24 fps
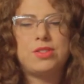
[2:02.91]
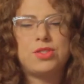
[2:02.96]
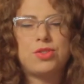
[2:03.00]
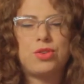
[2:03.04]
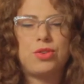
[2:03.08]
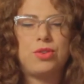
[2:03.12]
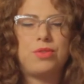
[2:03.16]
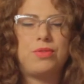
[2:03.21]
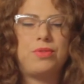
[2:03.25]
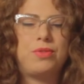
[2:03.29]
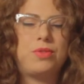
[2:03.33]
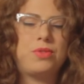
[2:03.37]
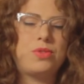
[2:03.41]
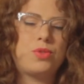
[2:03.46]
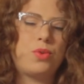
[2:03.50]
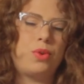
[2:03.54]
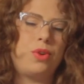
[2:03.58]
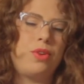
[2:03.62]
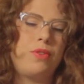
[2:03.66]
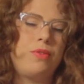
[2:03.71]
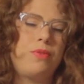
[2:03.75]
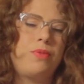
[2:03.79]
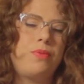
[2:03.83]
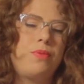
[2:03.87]
serve
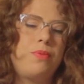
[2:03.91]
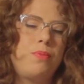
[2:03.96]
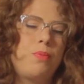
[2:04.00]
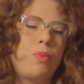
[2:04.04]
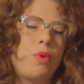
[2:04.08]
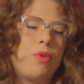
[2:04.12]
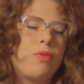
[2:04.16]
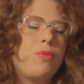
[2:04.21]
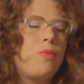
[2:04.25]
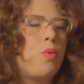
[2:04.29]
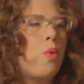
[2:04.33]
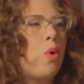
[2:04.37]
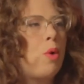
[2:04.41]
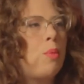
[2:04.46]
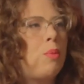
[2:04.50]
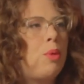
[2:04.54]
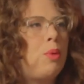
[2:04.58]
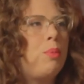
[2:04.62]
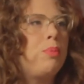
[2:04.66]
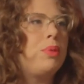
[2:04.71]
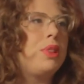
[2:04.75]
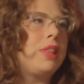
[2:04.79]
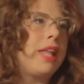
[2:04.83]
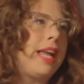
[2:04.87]
sort of more
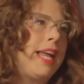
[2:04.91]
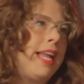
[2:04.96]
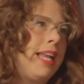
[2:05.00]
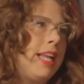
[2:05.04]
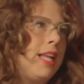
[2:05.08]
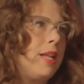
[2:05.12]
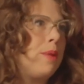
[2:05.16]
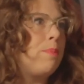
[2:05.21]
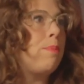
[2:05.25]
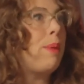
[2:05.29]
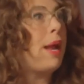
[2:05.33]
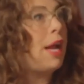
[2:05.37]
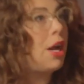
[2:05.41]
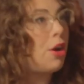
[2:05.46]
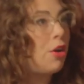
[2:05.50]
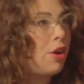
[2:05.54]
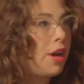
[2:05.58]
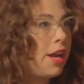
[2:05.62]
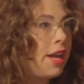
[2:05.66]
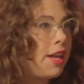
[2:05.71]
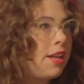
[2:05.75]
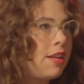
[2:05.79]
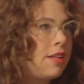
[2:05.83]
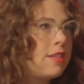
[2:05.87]
formal plated
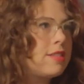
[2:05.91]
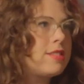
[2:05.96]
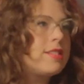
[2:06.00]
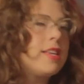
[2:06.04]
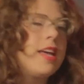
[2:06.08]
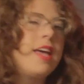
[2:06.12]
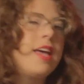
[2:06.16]
pairings,